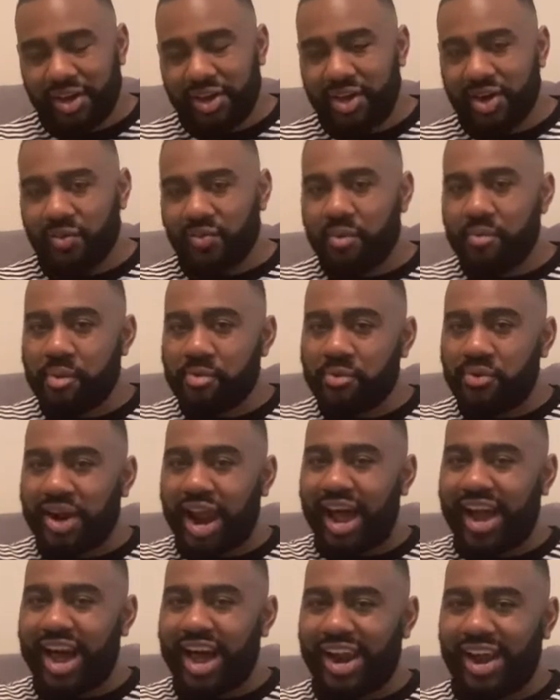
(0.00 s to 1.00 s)
remember when
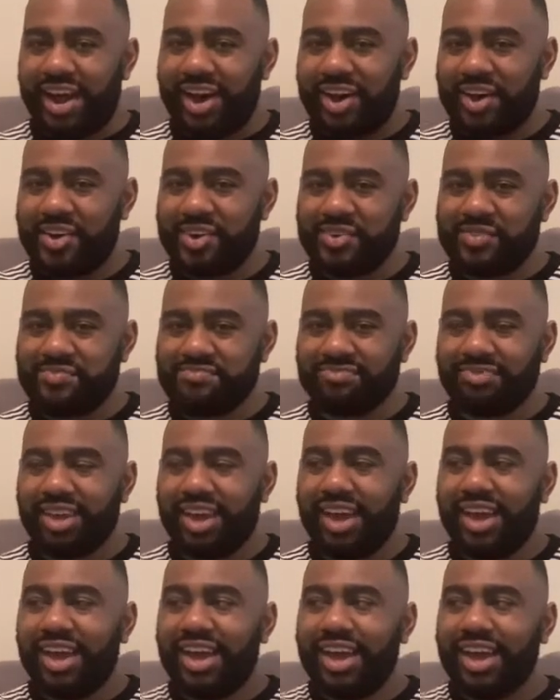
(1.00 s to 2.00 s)
I got home
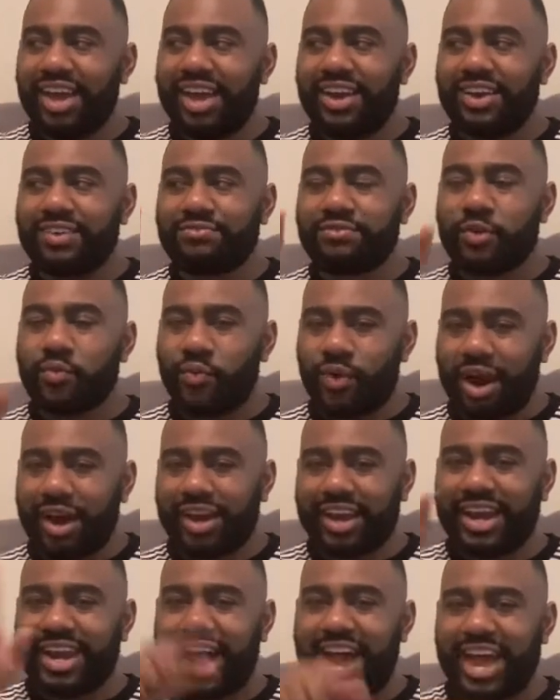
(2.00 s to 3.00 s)
from
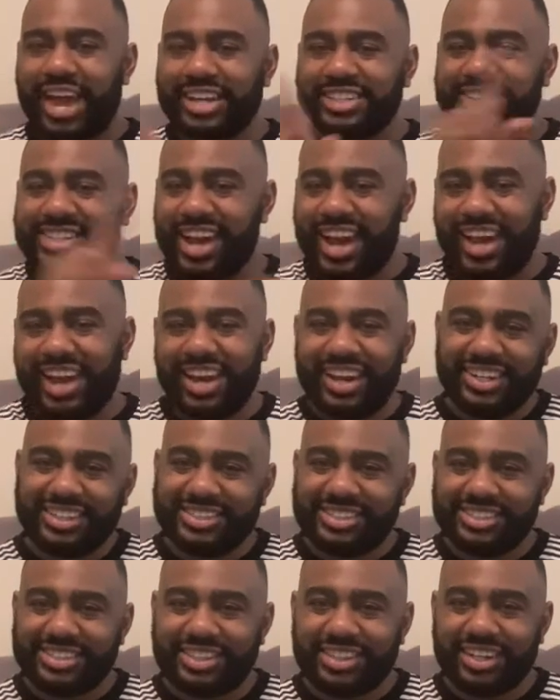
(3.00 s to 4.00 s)
work and I had
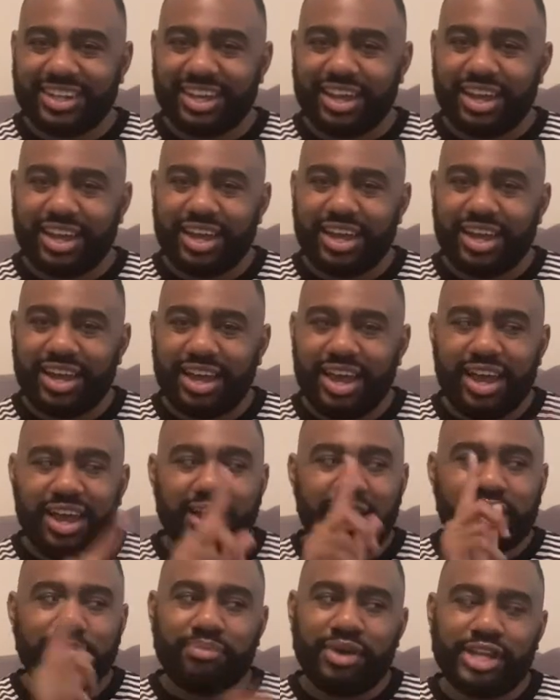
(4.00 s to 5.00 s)
changed?
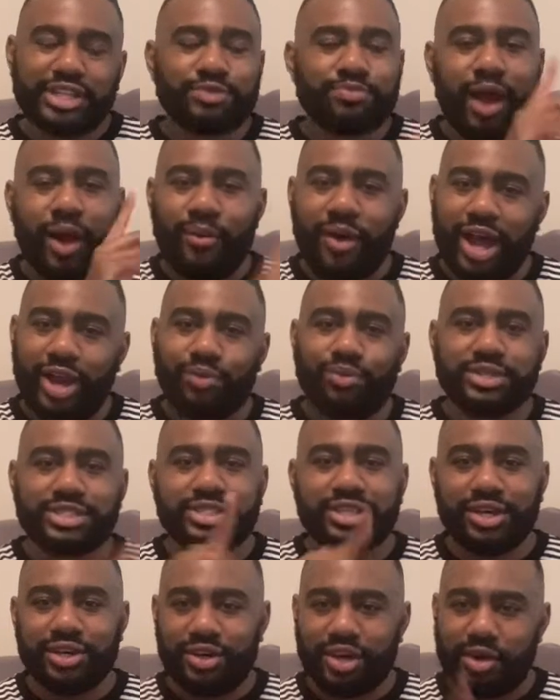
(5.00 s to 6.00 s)
Bitch, my wallet was
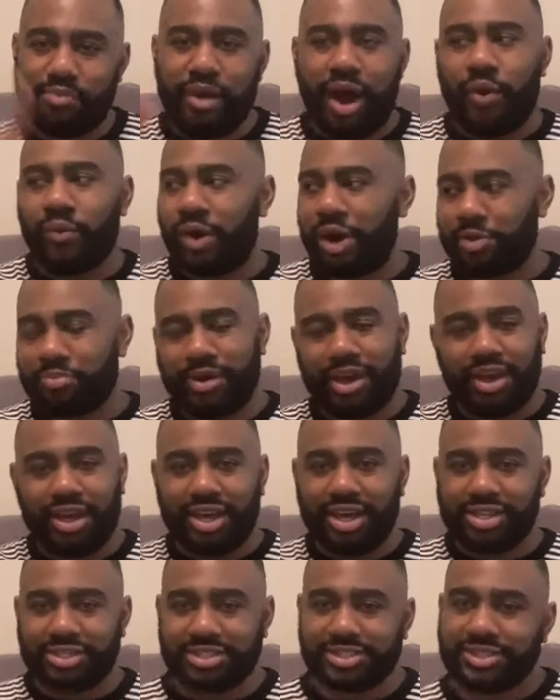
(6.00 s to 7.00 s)
still in my work
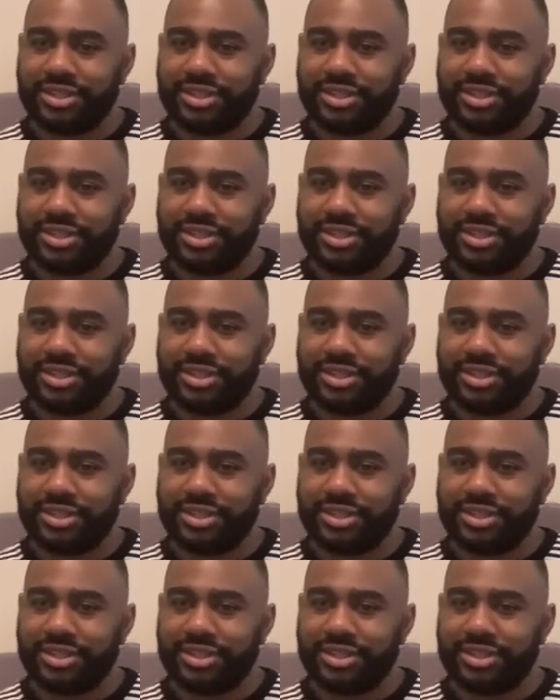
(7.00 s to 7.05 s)
pants.